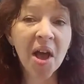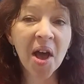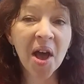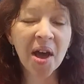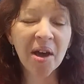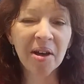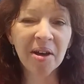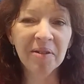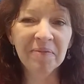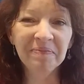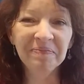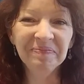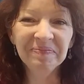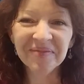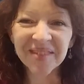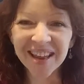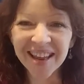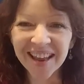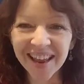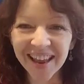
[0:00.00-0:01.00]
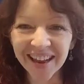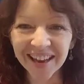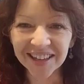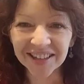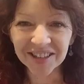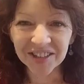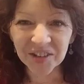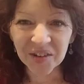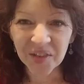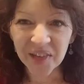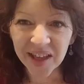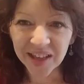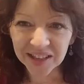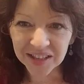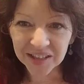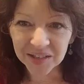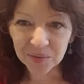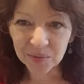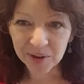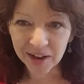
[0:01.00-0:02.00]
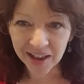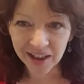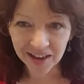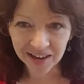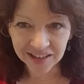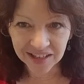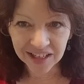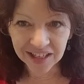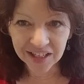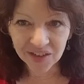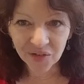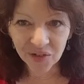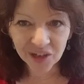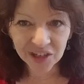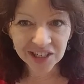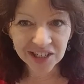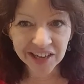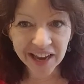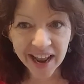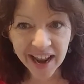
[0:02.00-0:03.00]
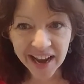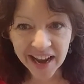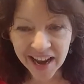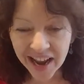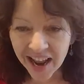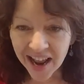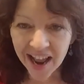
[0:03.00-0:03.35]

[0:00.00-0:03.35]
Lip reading: And so that's what I had a taste for today.